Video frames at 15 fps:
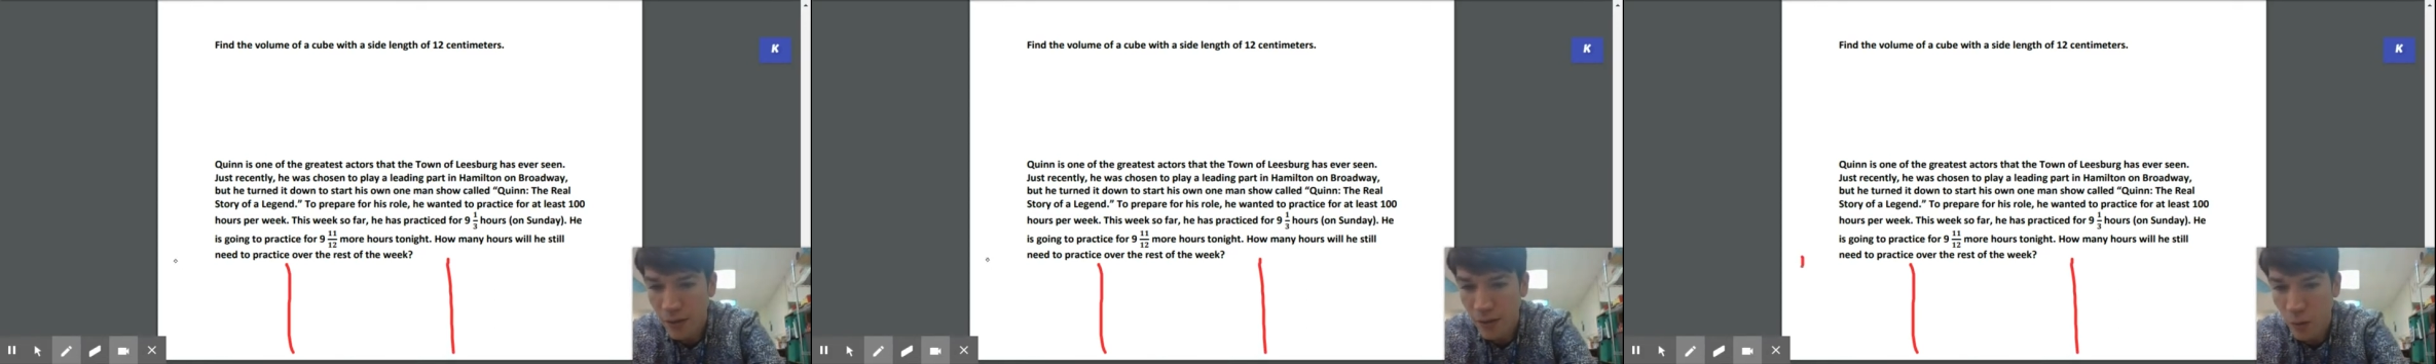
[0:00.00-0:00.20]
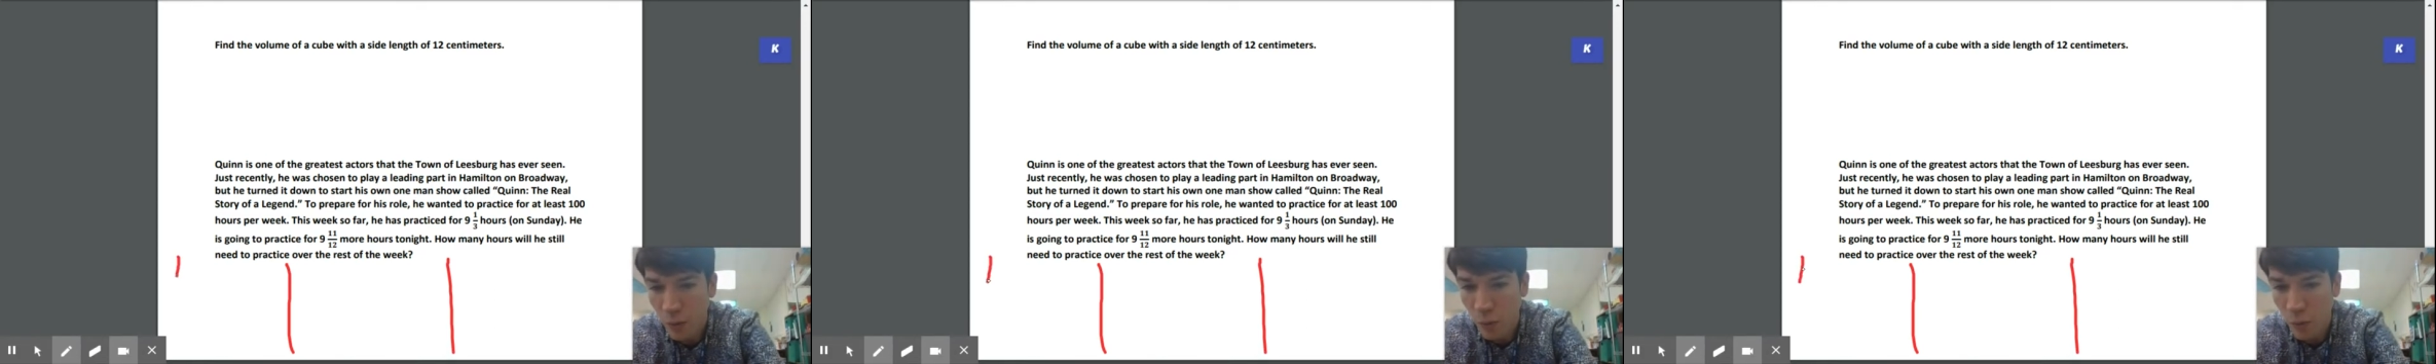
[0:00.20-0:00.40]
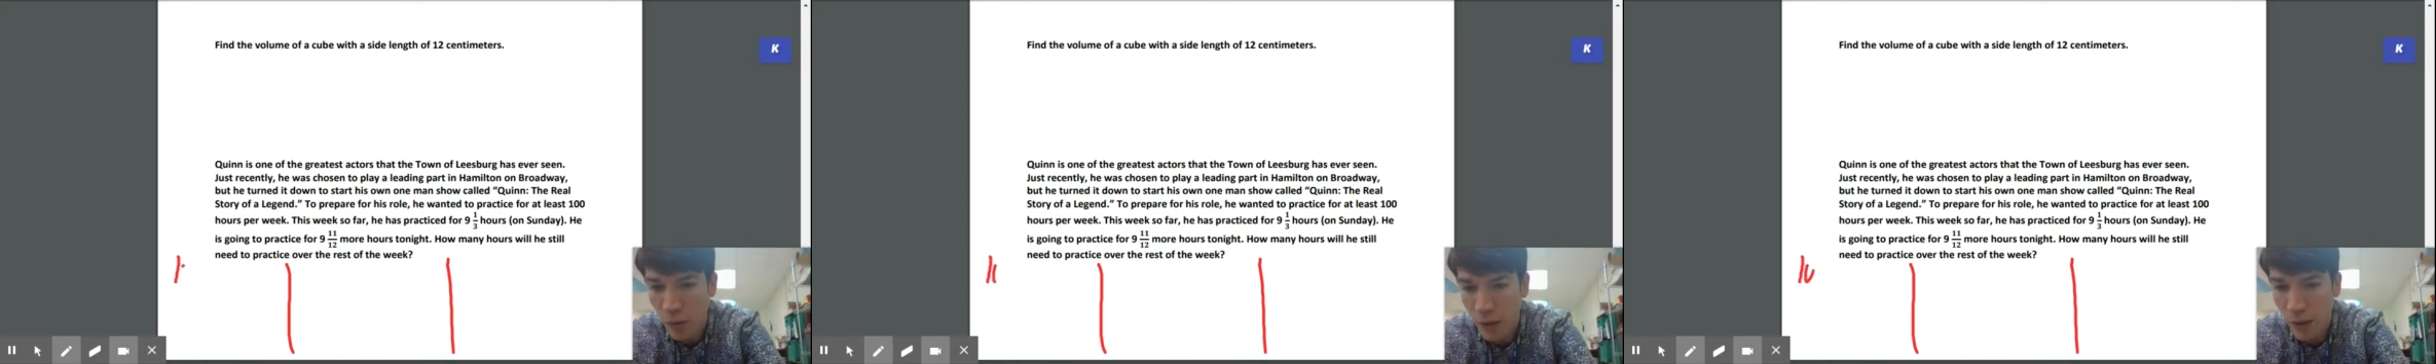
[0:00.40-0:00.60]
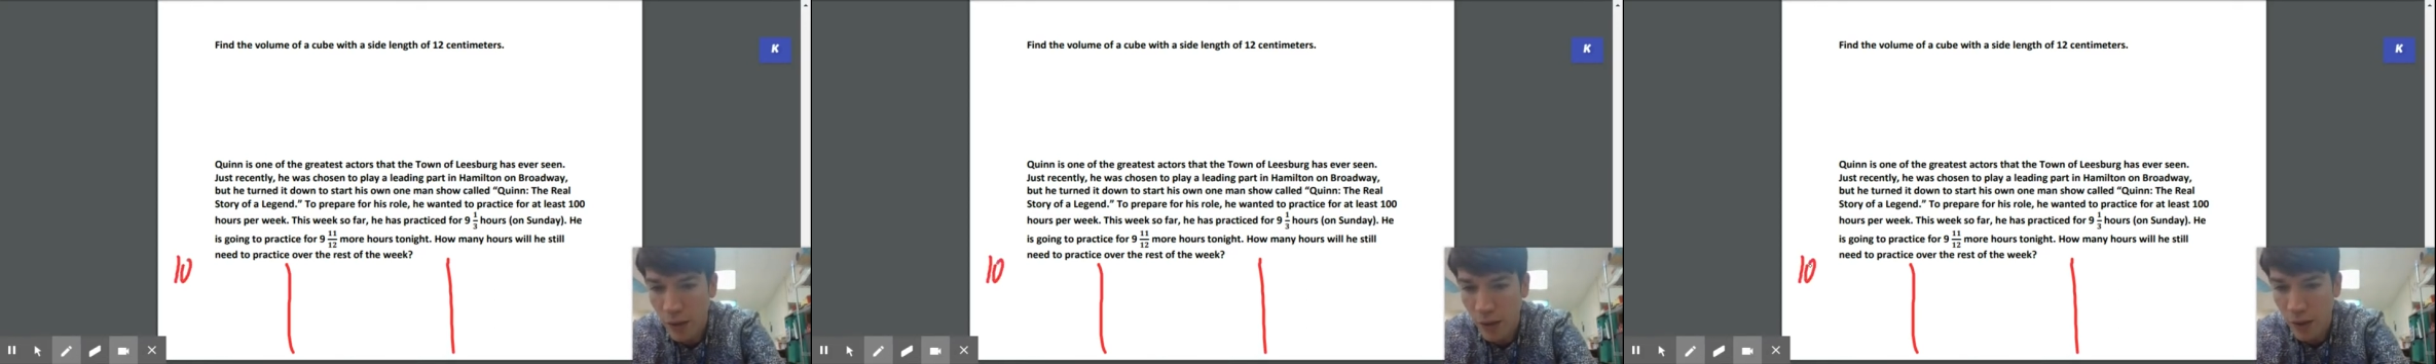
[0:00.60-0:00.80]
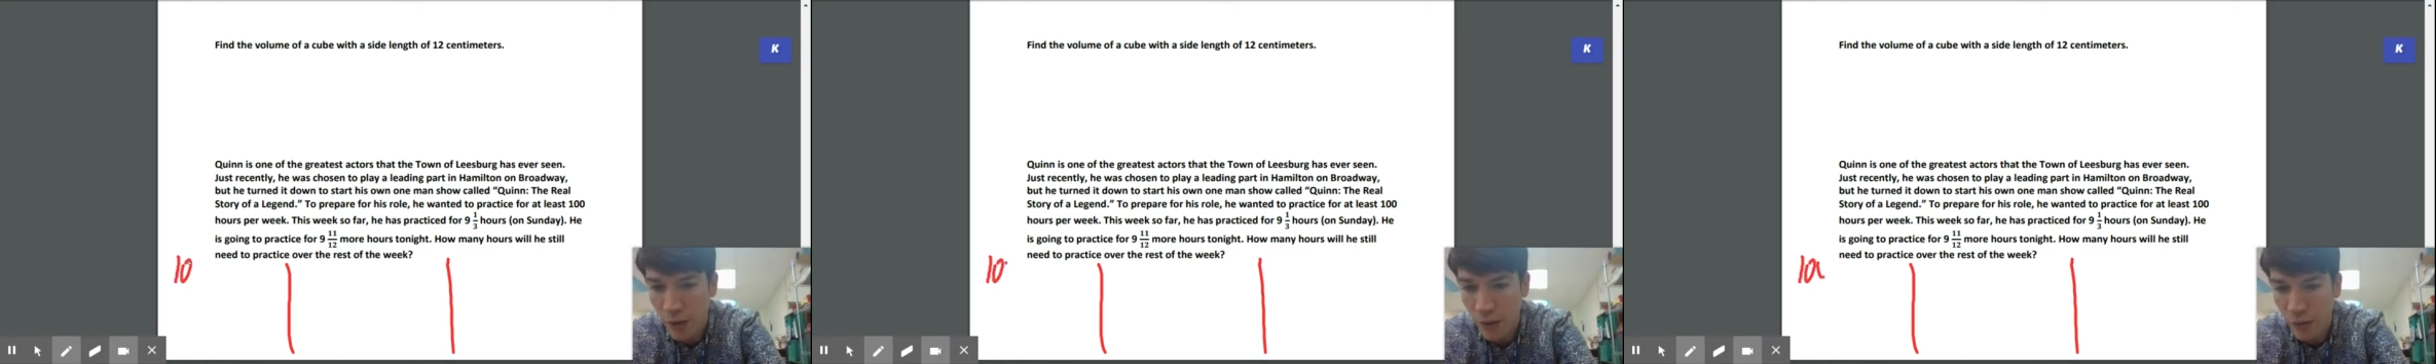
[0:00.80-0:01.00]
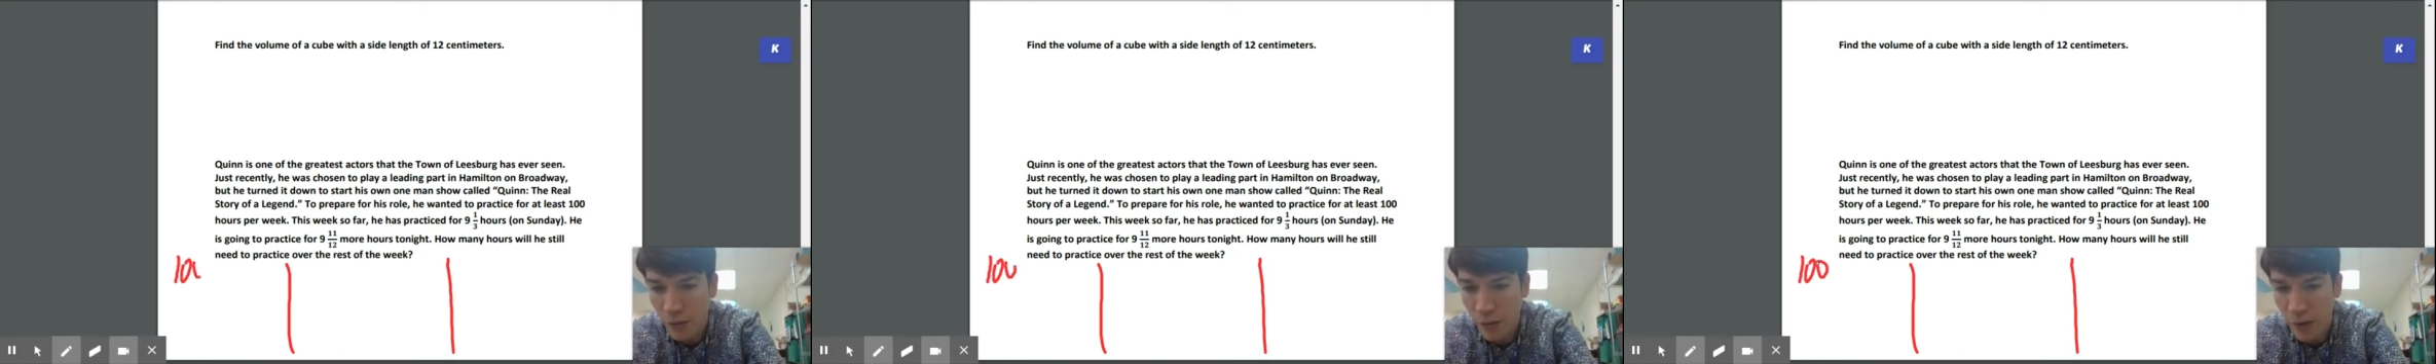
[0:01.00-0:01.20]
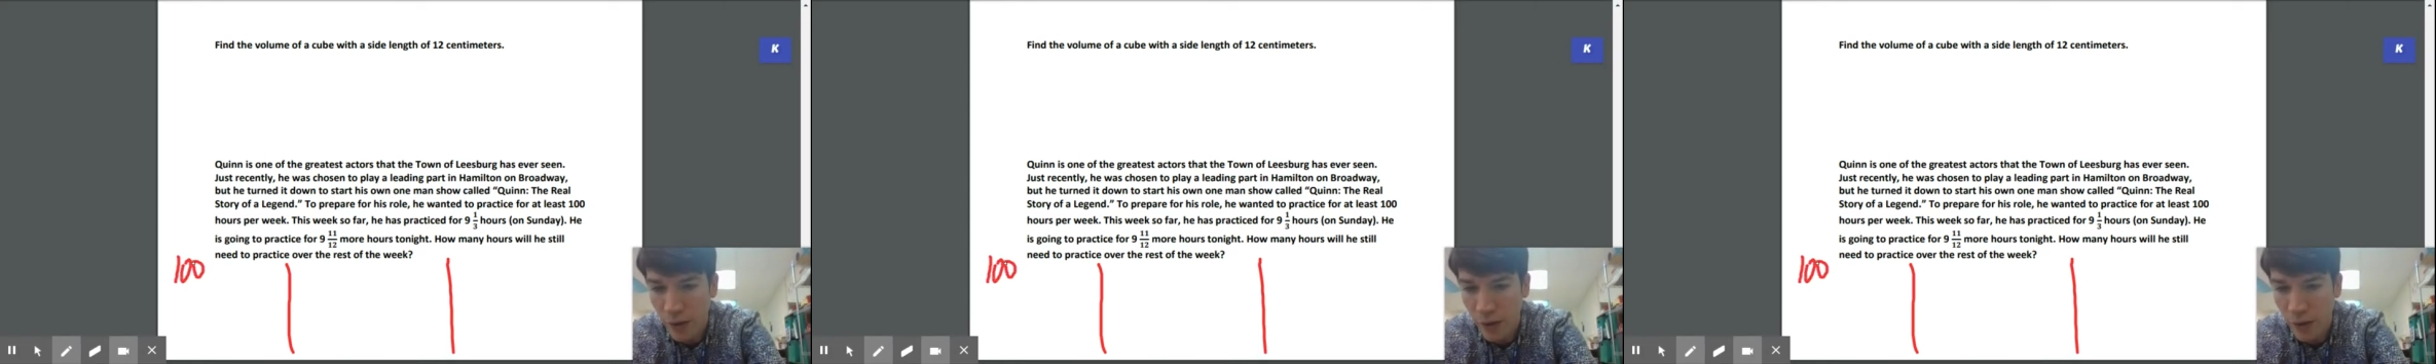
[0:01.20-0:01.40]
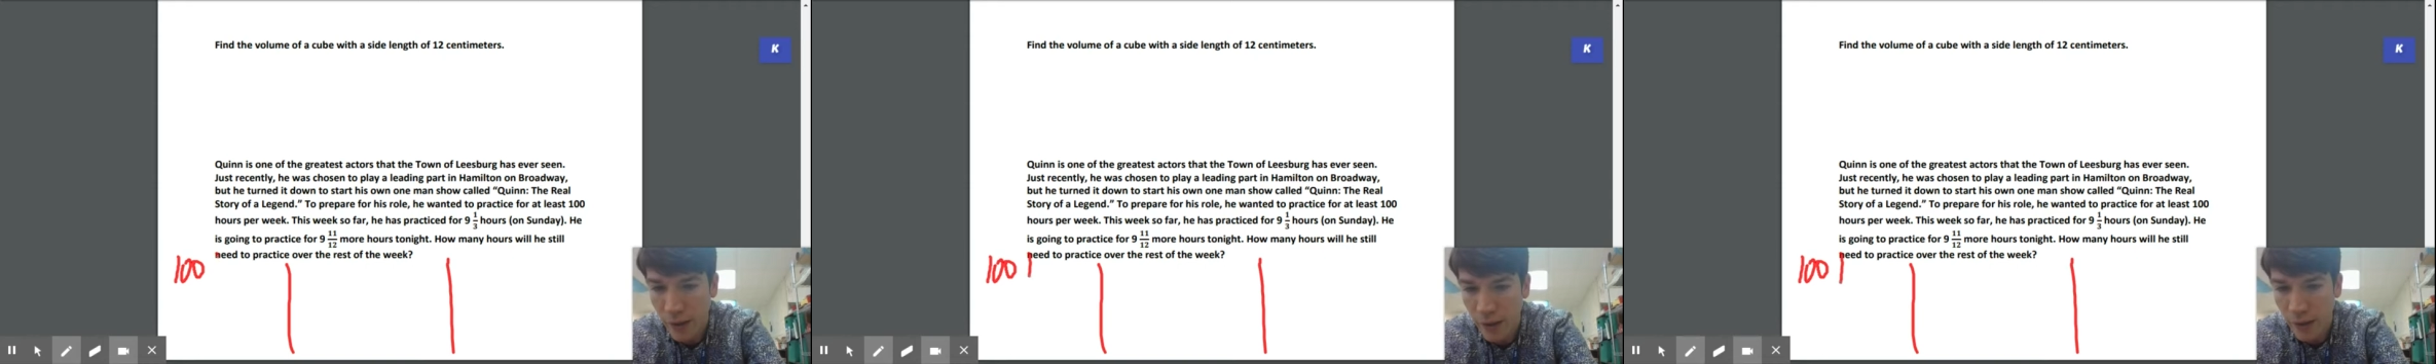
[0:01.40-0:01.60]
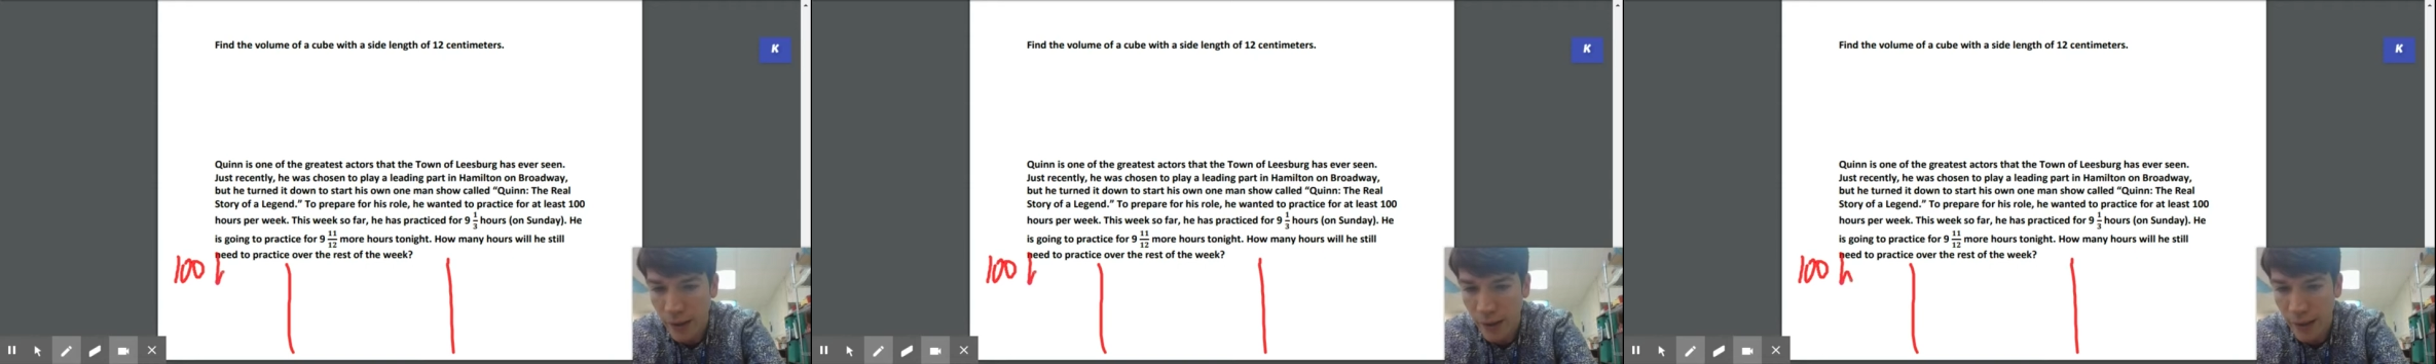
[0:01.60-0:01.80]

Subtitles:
So 100